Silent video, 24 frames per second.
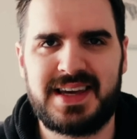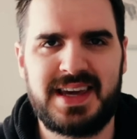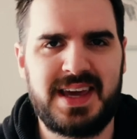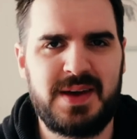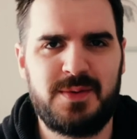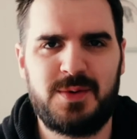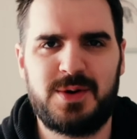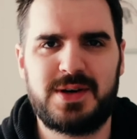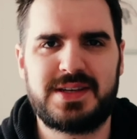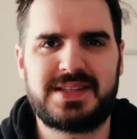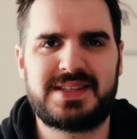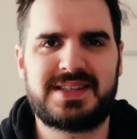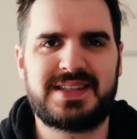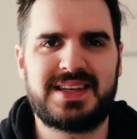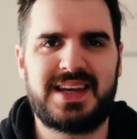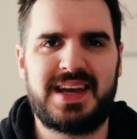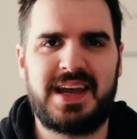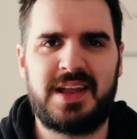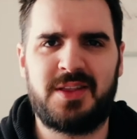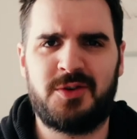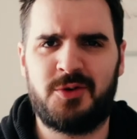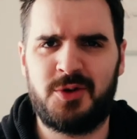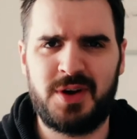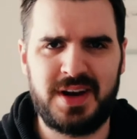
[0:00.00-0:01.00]
He was
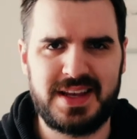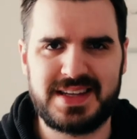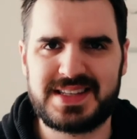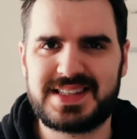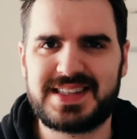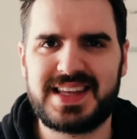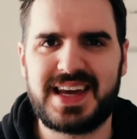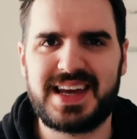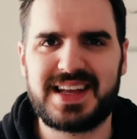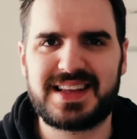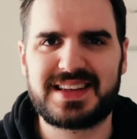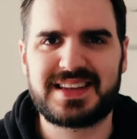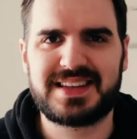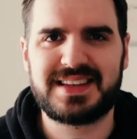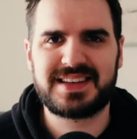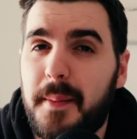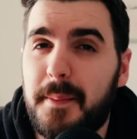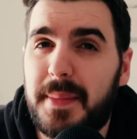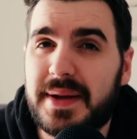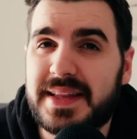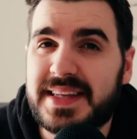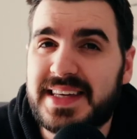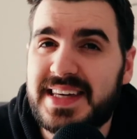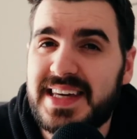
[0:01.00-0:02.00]
in real estate,
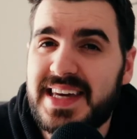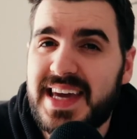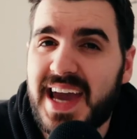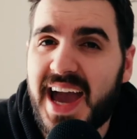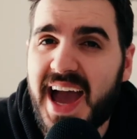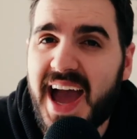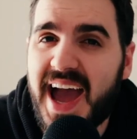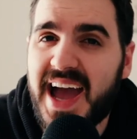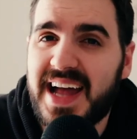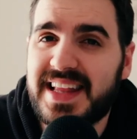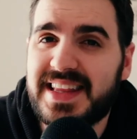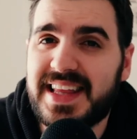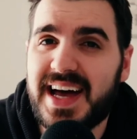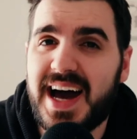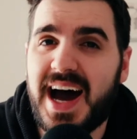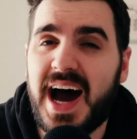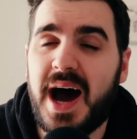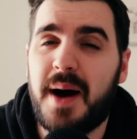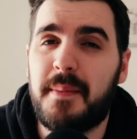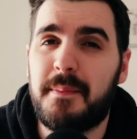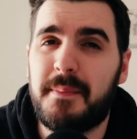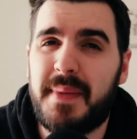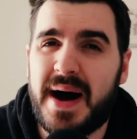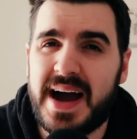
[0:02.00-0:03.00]
but he had
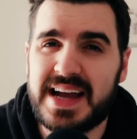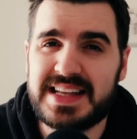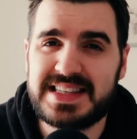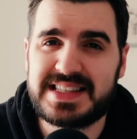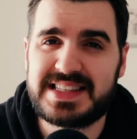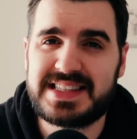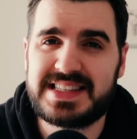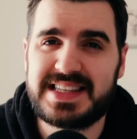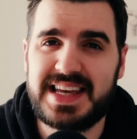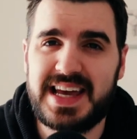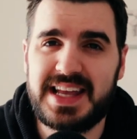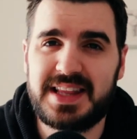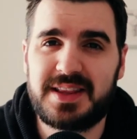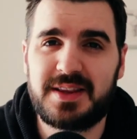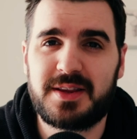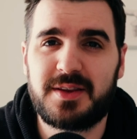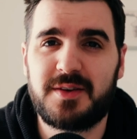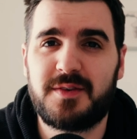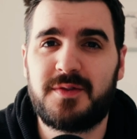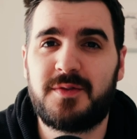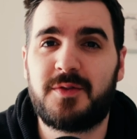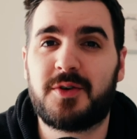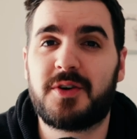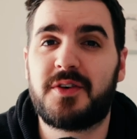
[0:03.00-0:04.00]
a mindset
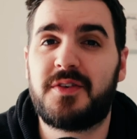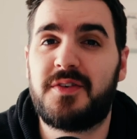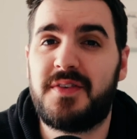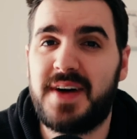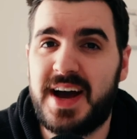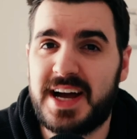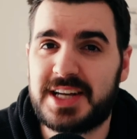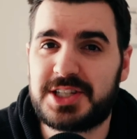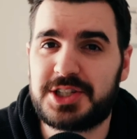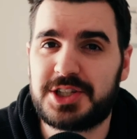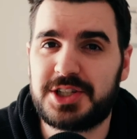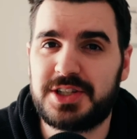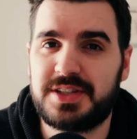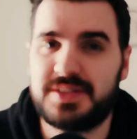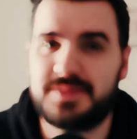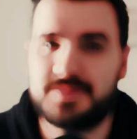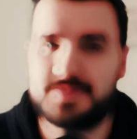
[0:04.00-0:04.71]
for fashion.